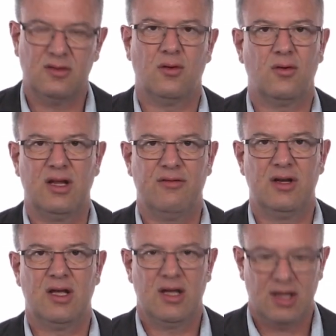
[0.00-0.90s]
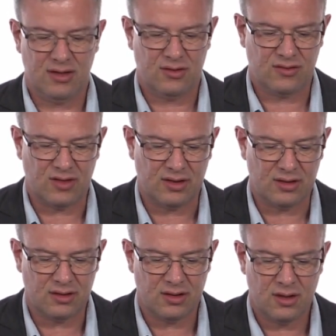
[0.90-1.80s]
or even
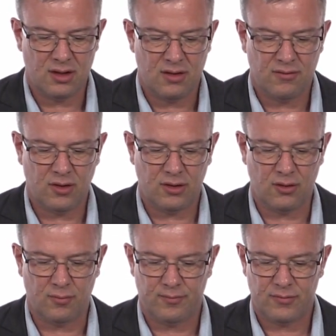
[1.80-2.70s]
intracellular volume.